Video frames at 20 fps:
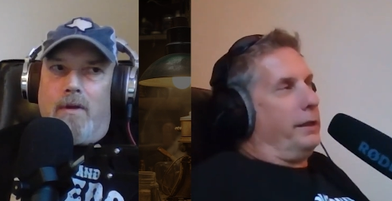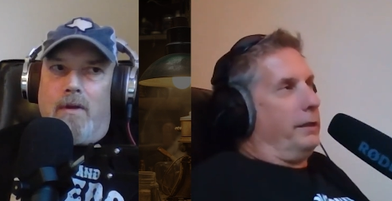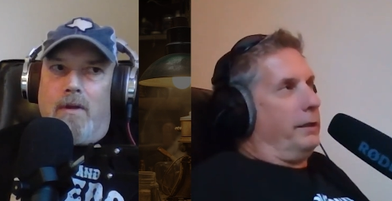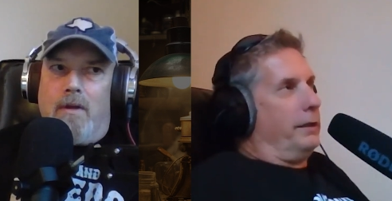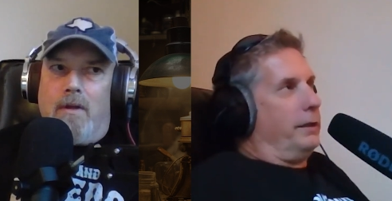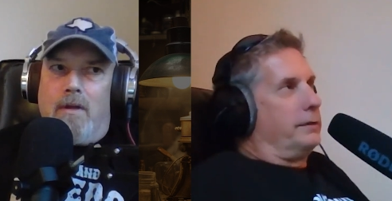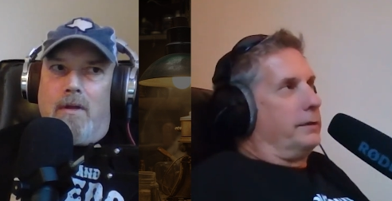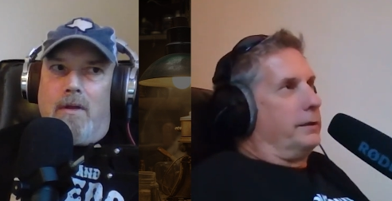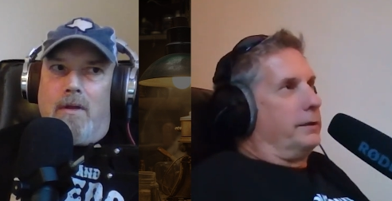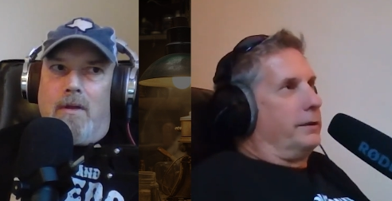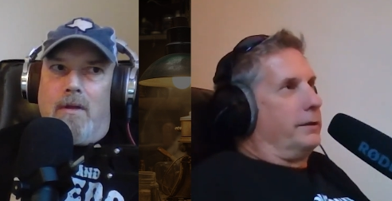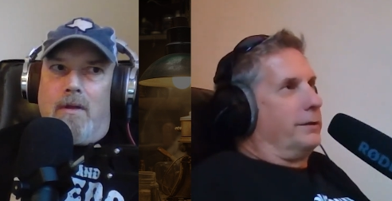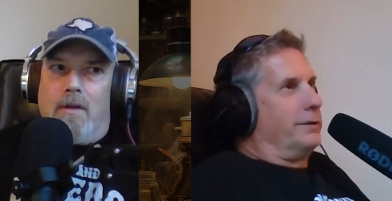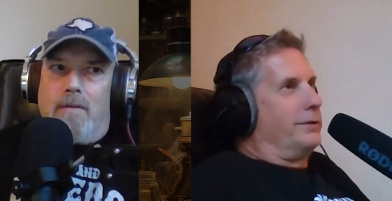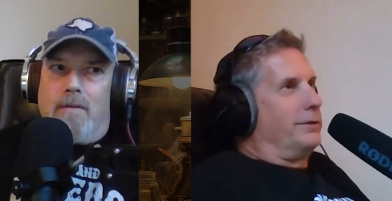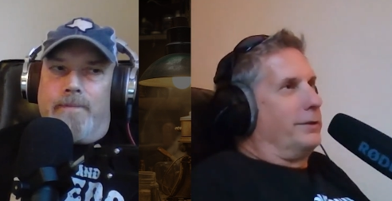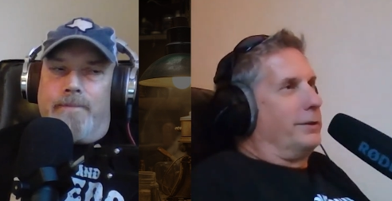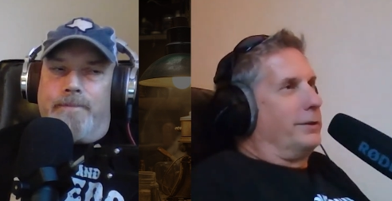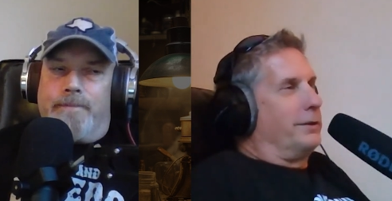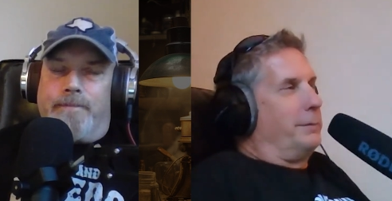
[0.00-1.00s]
Speaker 1: You know, this is this is
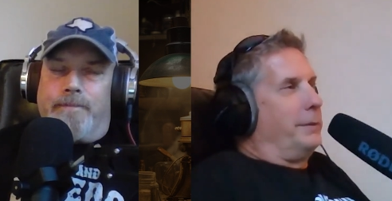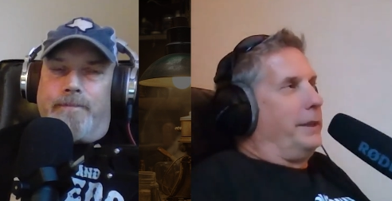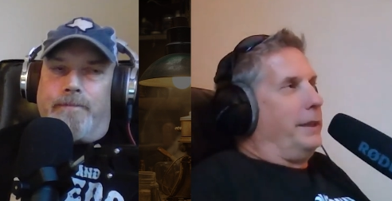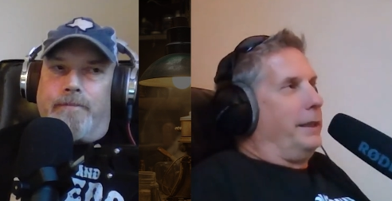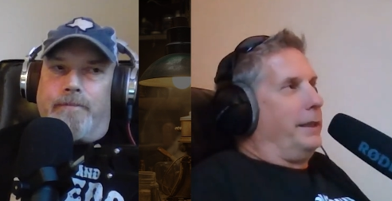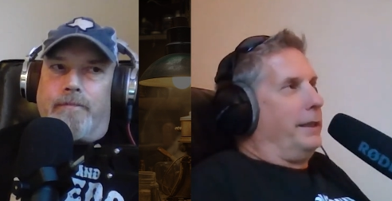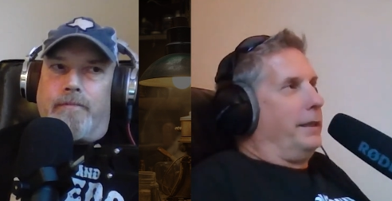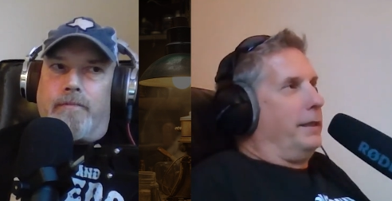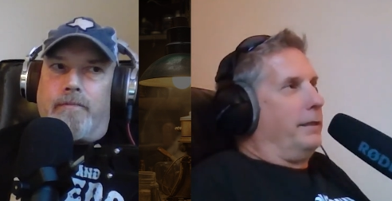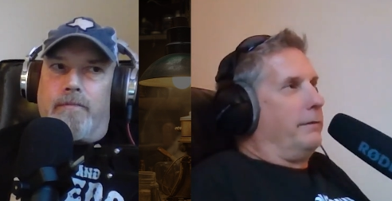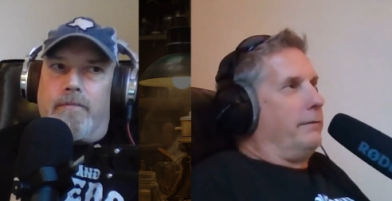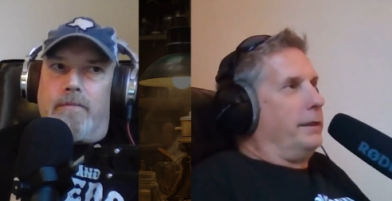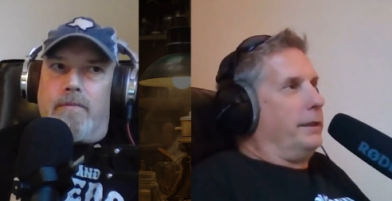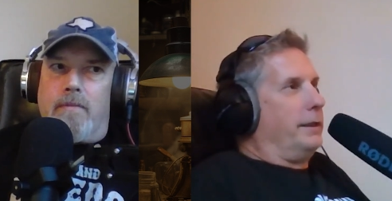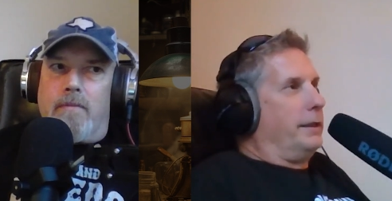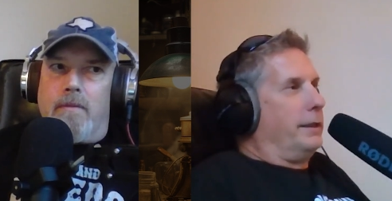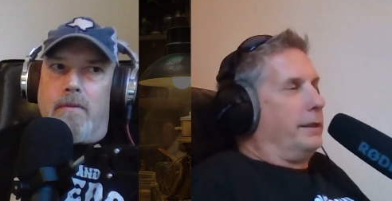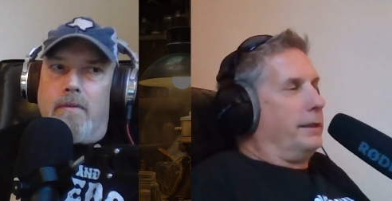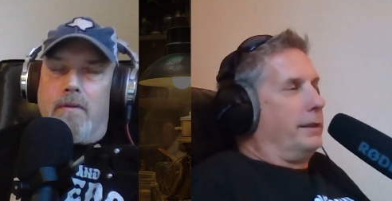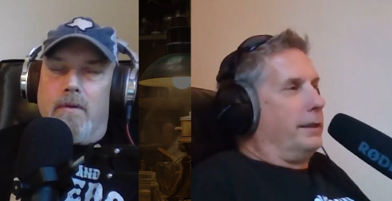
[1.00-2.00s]
just the beginning of it, and
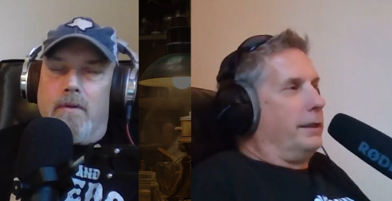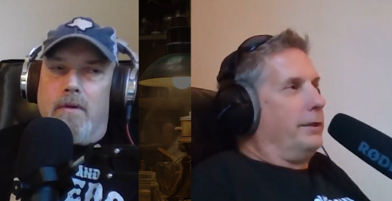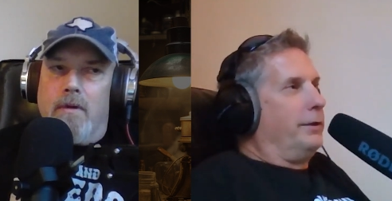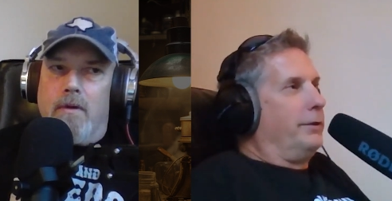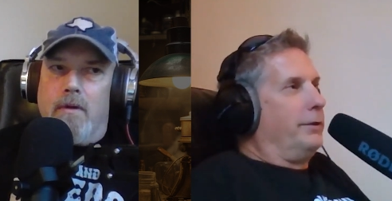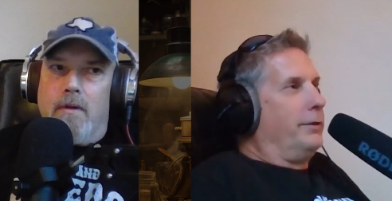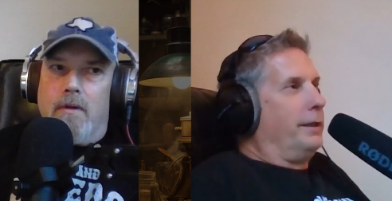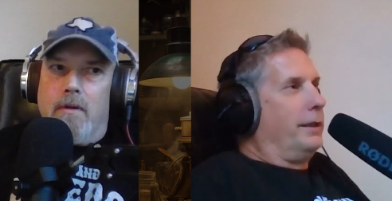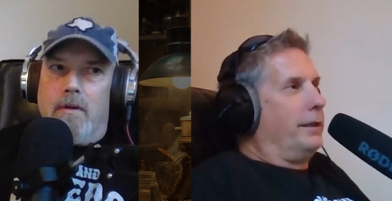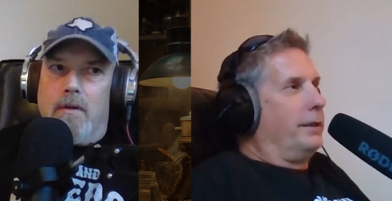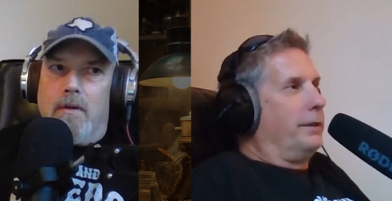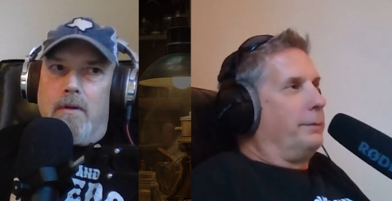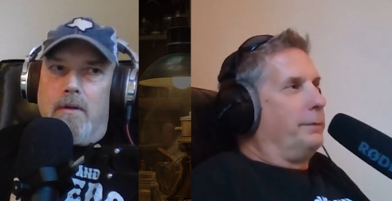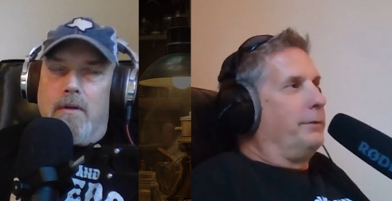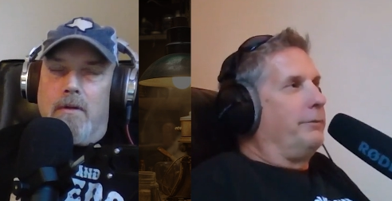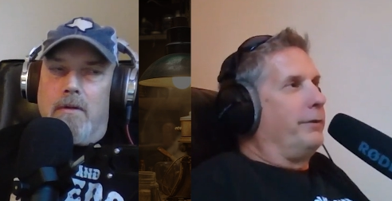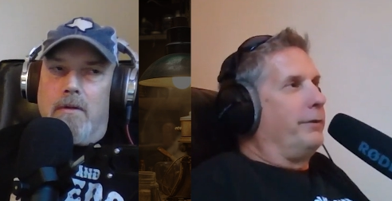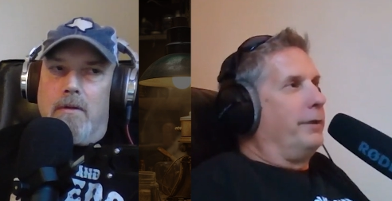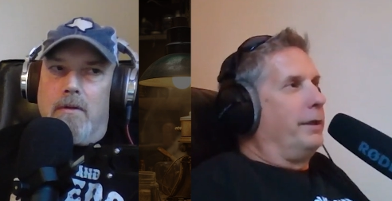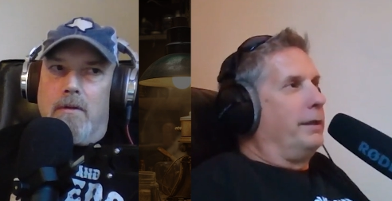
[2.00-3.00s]
I, and I do think it'll be
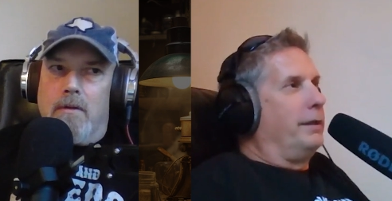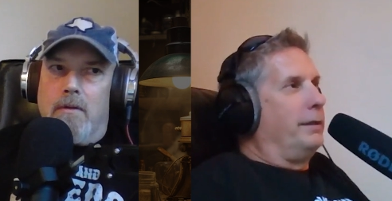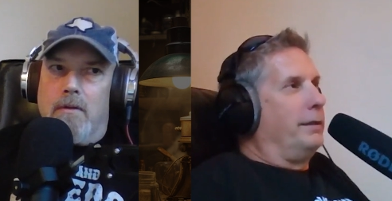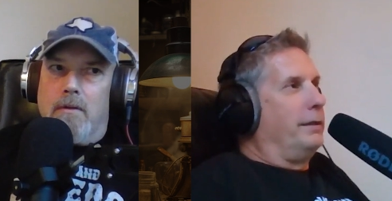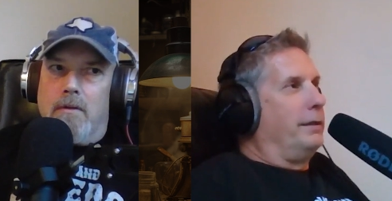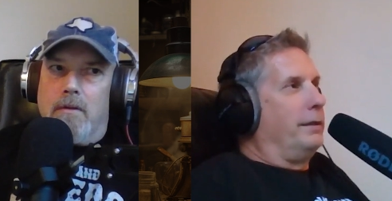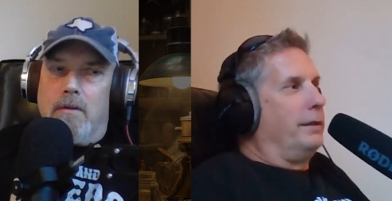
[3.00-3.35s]
fun.